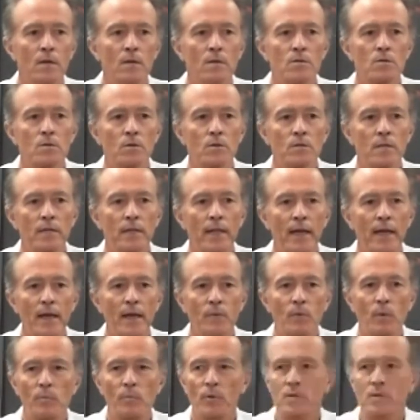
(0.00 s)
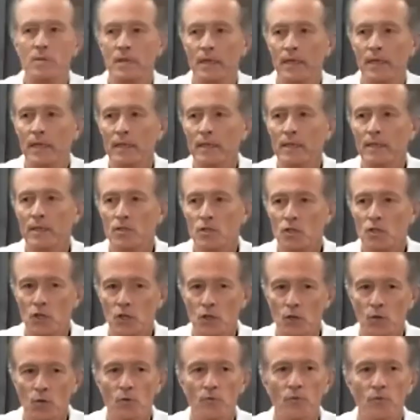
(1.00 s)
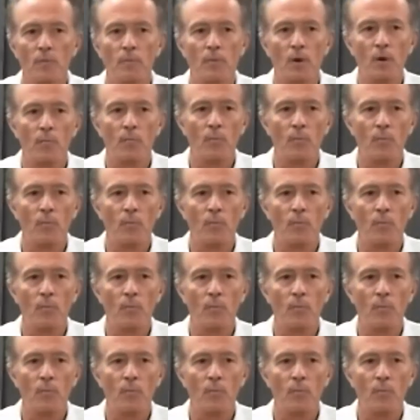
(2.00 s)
So today we're presenting this to you from our